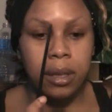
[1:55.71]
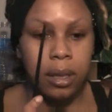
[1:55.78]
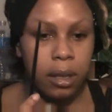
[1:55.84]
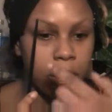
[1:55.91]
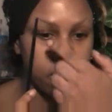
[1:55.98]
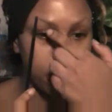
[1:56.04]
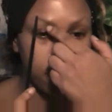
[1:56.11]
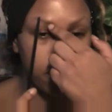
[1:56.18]
then
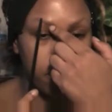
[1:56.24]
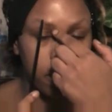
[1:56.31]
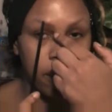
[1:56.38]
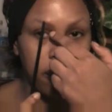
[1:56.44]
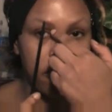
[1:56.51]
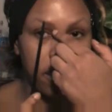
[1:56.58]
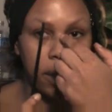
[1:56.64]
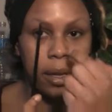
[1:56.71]
you're going to want to
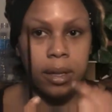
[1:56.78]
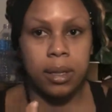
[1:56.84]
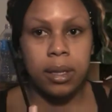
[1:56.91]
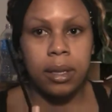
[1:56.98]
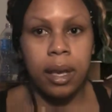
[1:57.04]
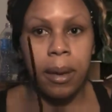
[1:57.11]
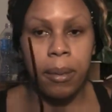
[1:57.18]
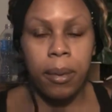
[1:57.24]
fill into
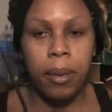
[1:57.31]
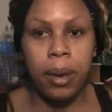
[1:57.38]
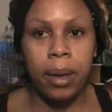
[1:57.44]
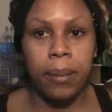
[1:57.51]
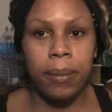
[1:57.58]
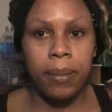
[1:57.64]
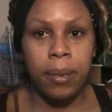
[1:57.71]
that point.